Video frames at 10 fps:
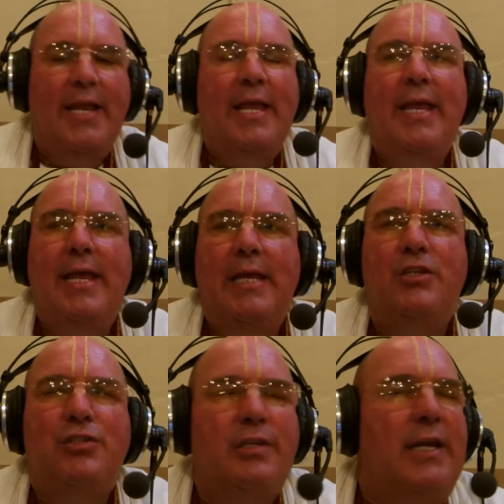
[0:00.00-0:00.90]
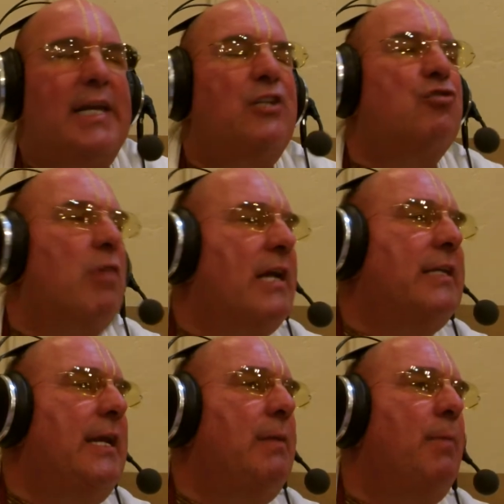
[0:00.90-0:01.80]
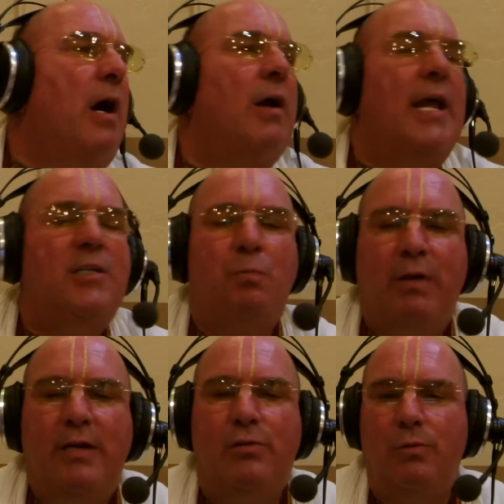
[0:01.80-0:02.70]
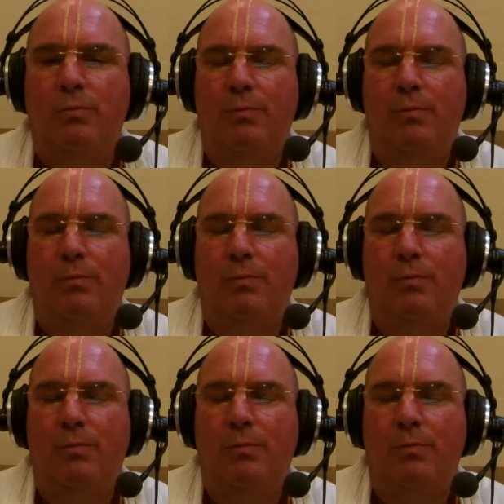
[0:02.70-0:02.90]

he's instructing Maharaj Prithu.